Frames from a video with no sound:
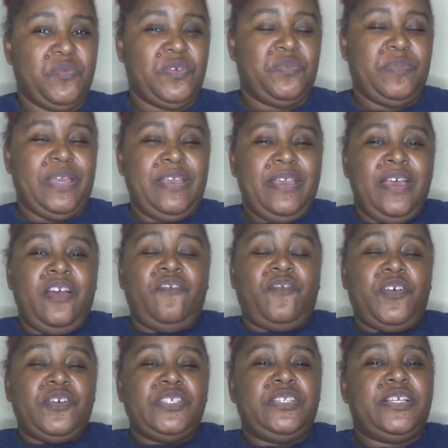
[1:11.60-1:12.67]
with me.
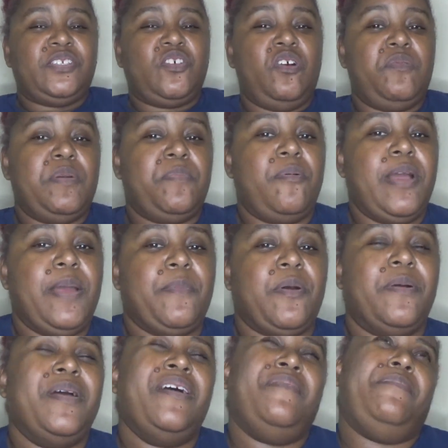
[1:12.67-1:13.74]
First, let's go with primer.
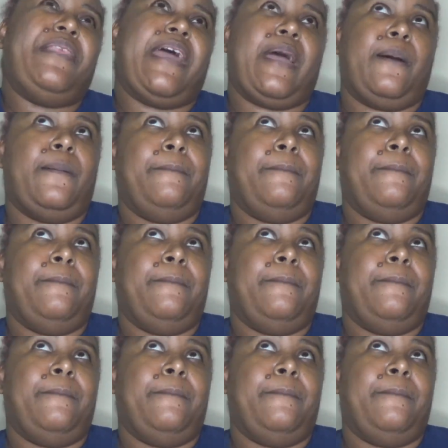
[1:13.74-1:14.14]
Now,